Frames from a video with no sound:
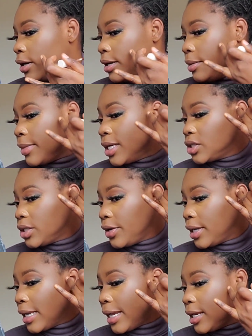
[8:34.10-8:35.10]

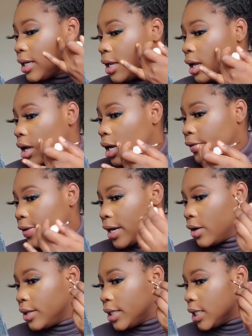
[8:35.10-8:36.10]
imaginary line
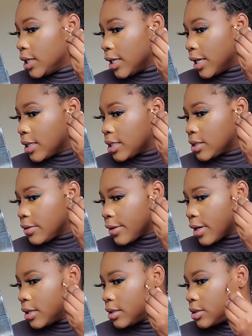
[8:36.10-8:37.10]
right under that,
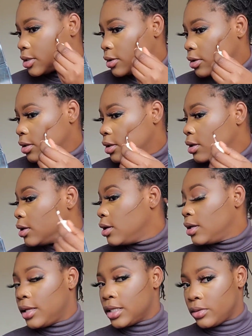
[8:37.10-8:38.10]
right? So
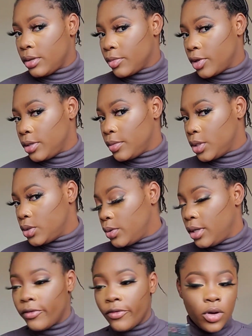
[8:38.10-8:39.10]
that's what I'm going to be doing for